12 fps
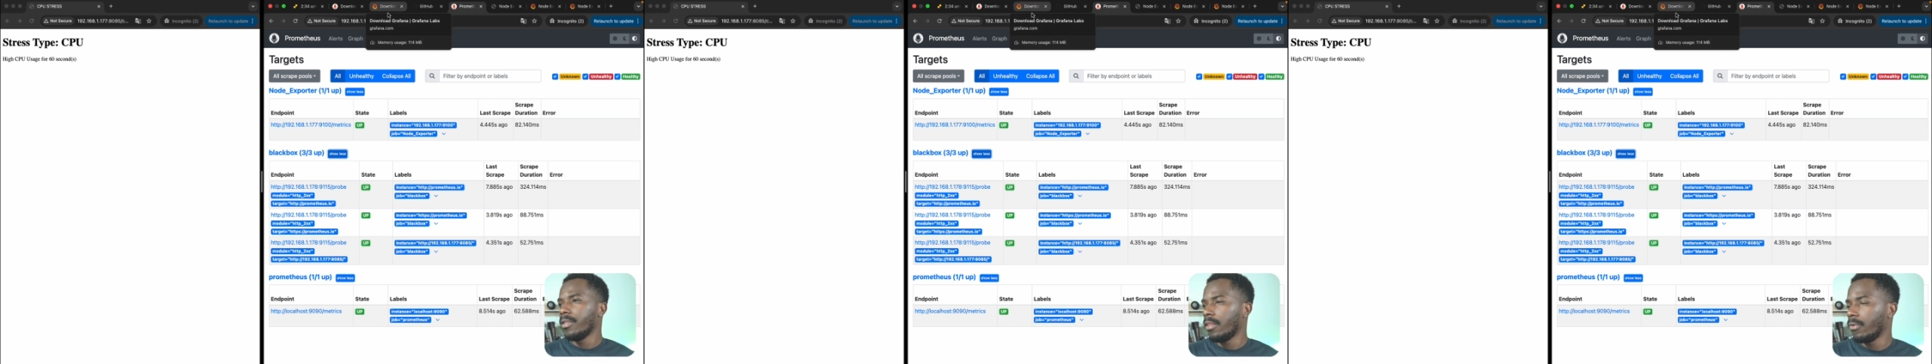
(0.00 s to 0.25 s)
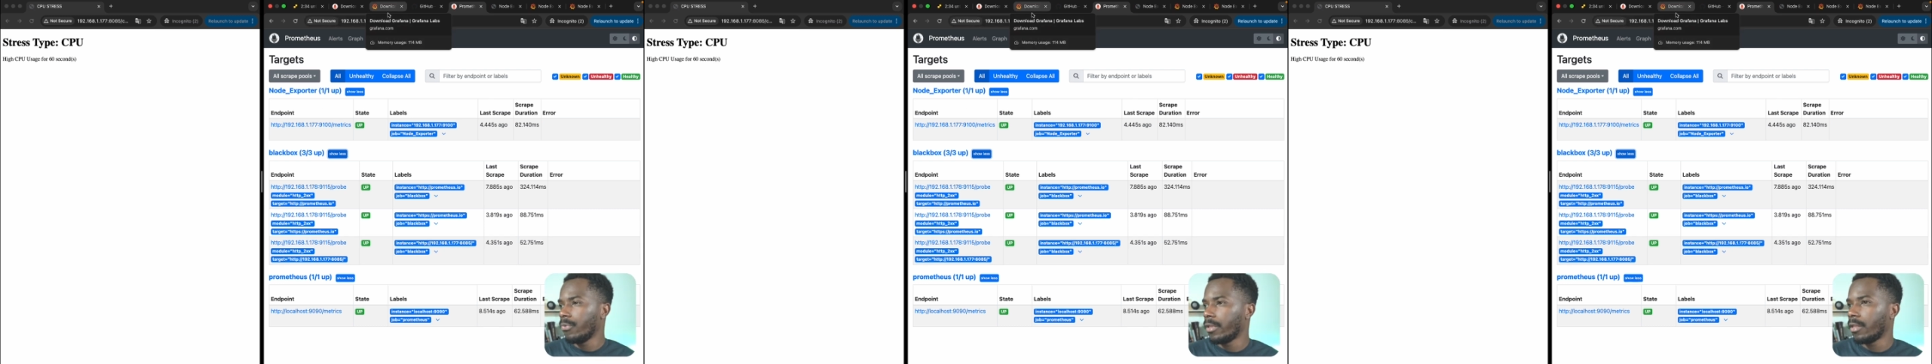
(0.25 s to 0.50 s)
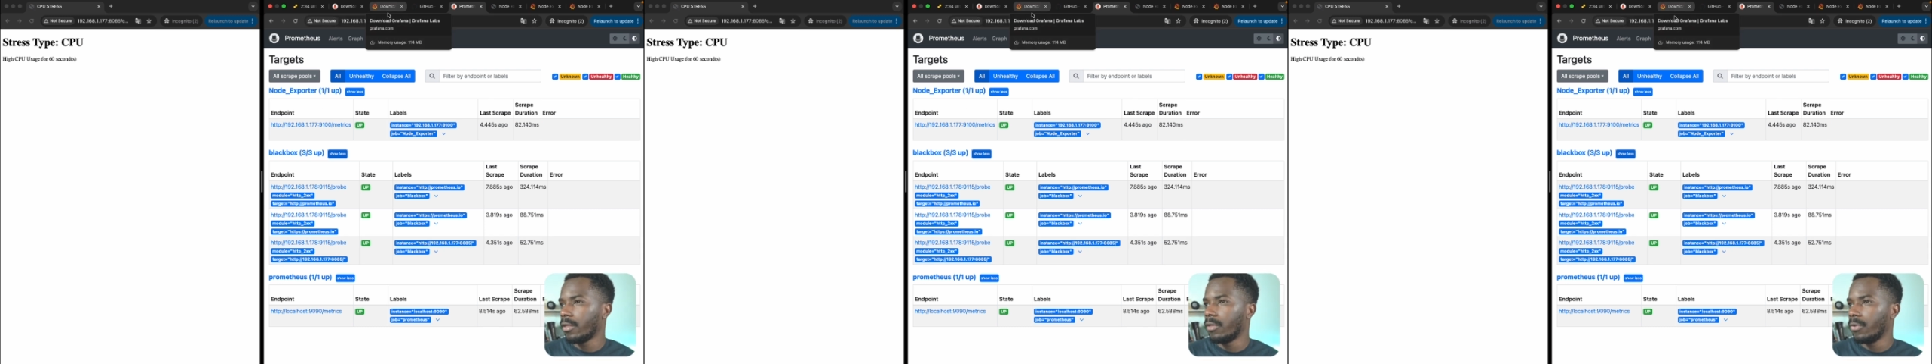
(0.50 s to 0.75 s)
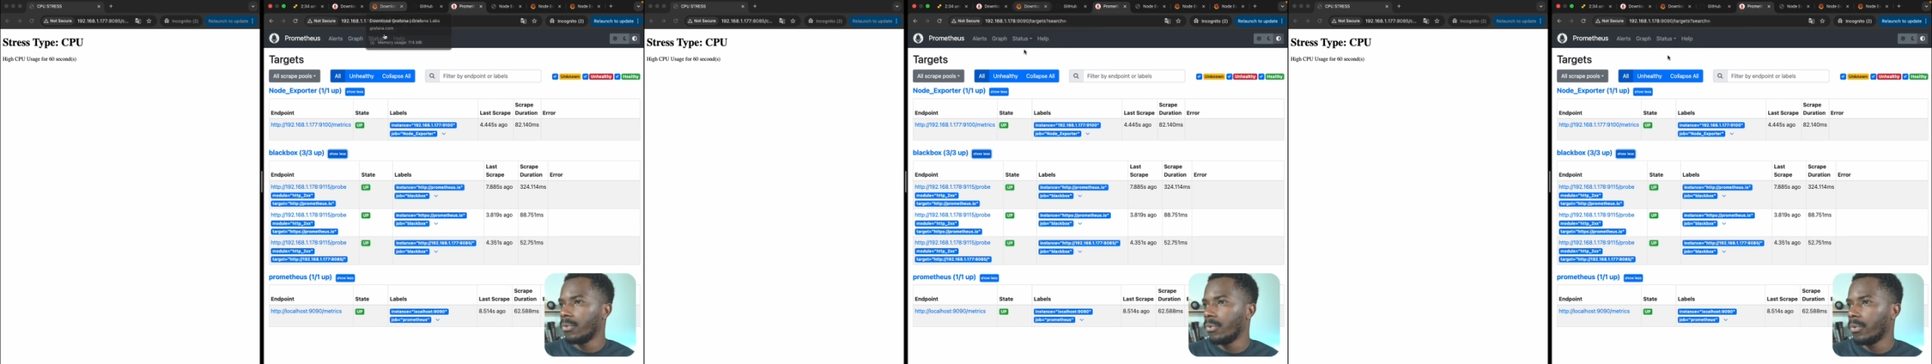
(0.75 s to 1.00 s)
thing we can
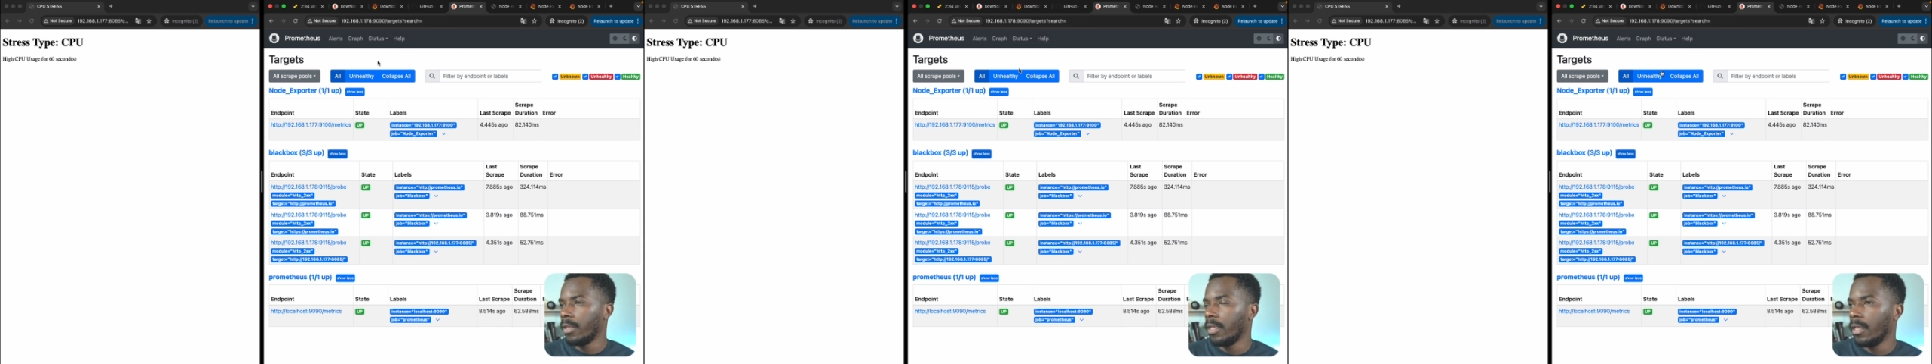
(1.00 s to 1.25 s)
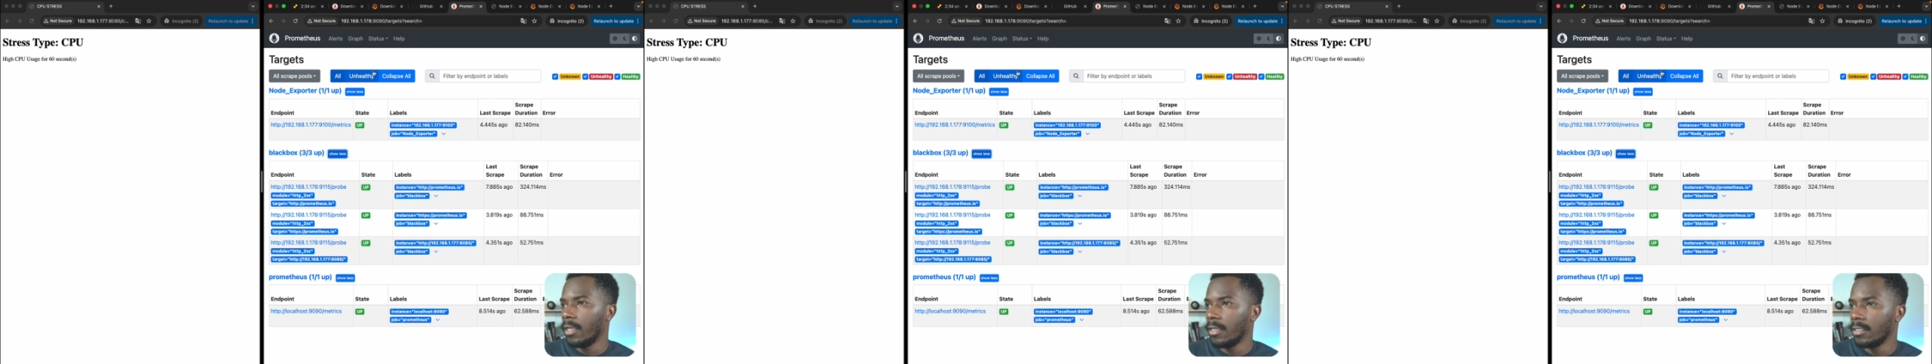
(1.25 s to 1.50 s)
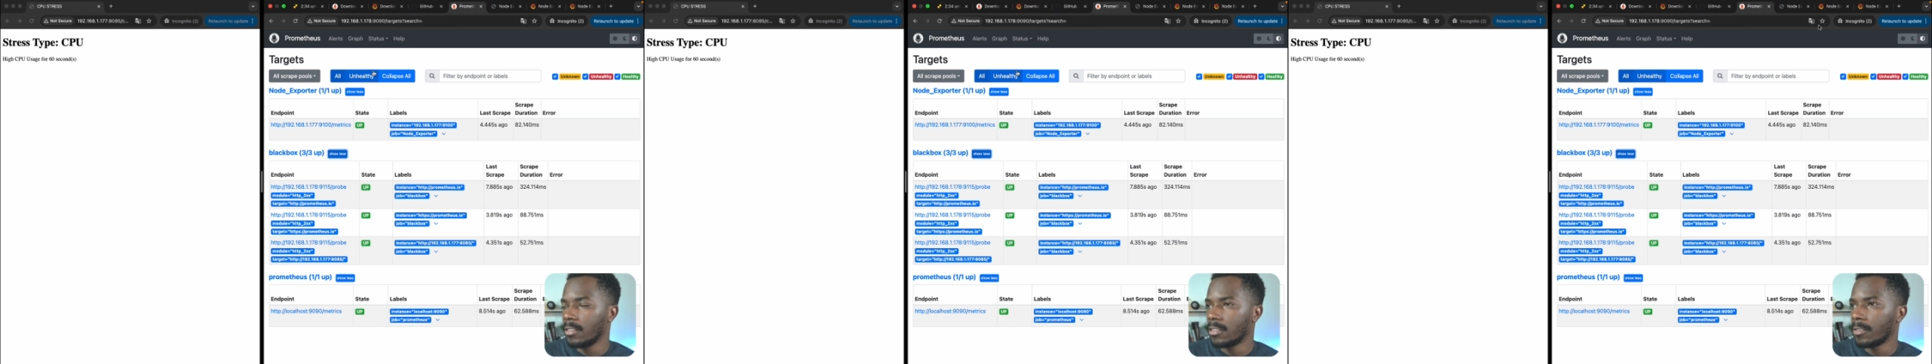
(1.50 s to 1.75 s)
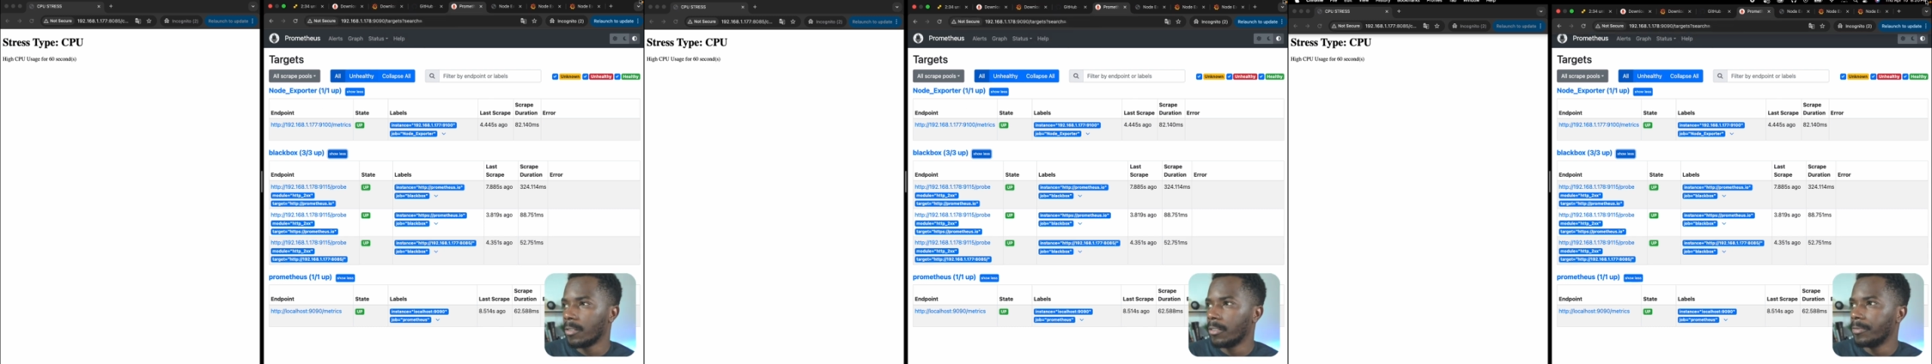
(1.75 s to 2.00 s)
do is